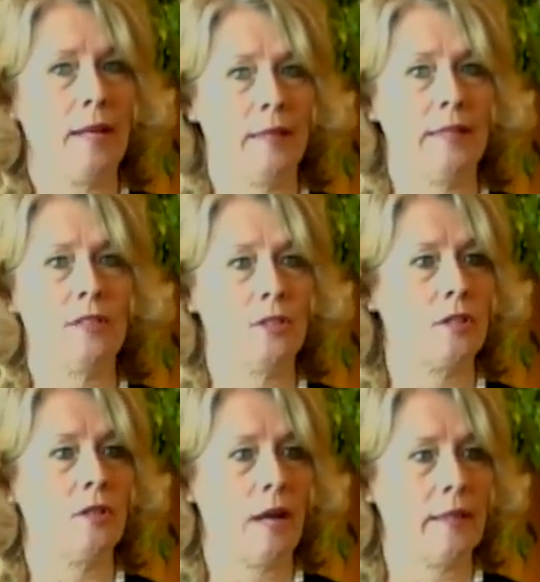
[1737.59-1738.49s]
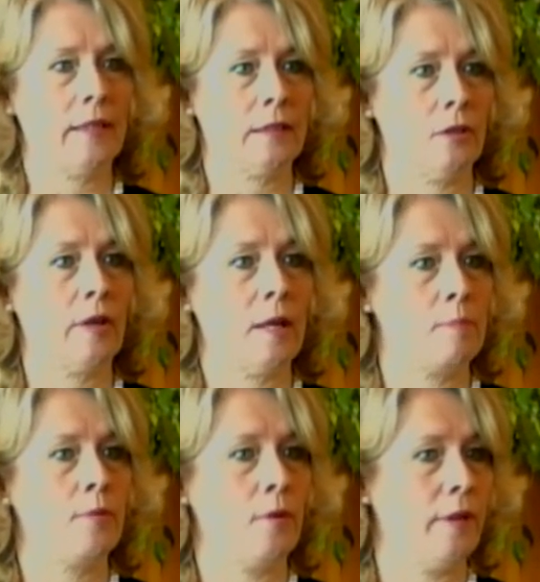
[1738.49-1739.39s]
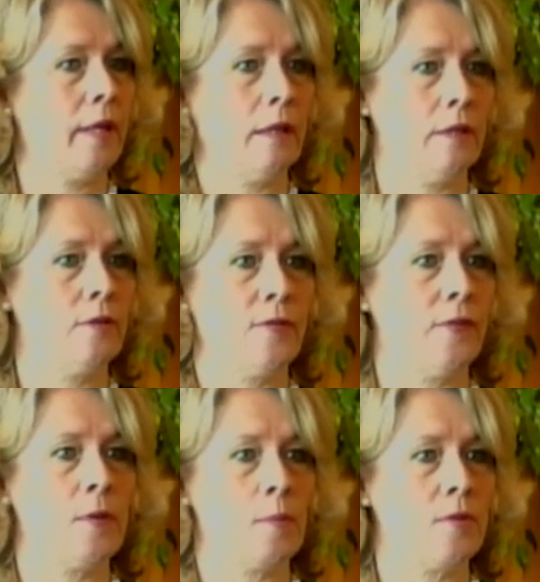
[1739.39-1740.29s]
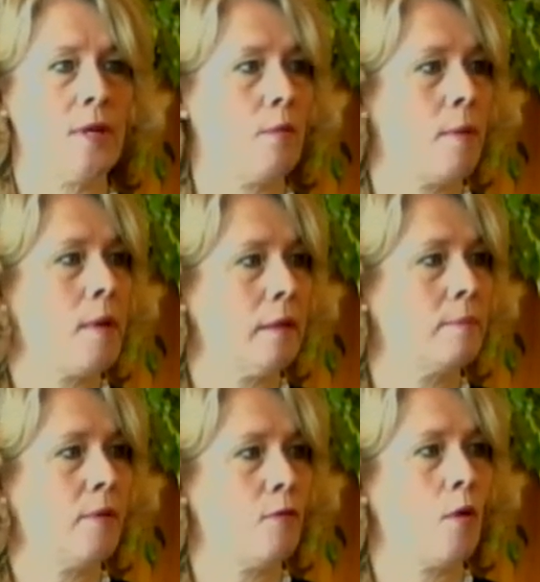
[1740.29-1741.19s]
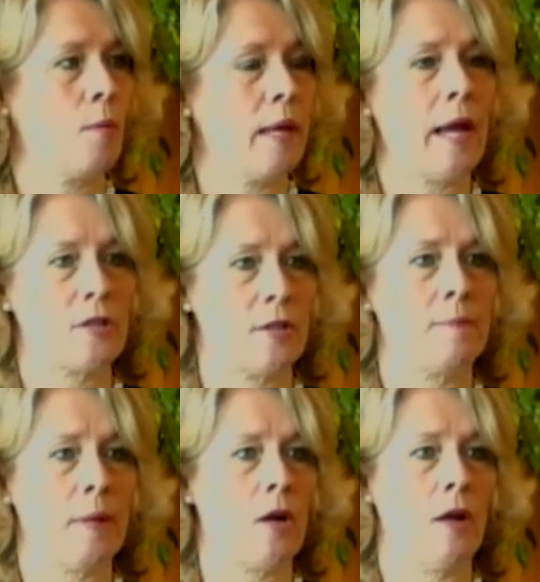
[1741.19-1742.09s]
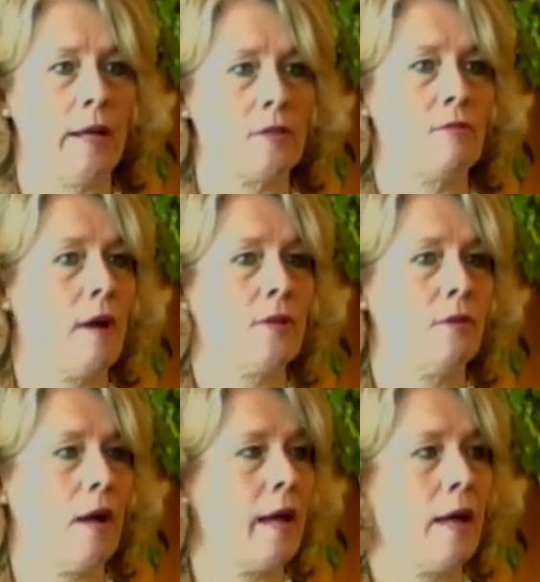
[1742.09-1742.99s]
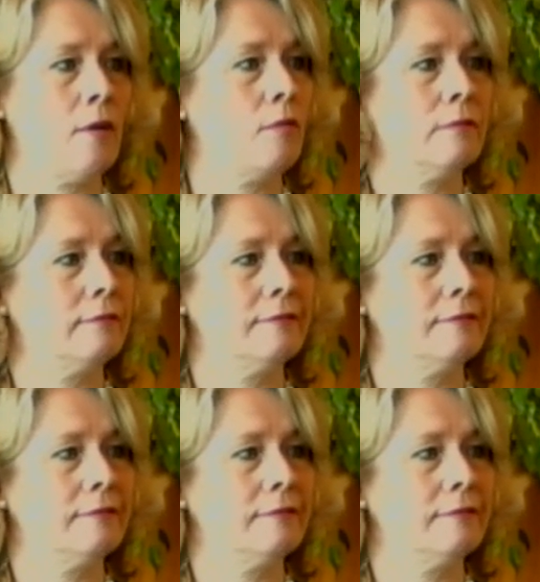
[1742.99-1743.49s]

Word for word: I'd like to just look. I'd like to look at a pool that includes 50% women before we actually pick our next director. I, I don't.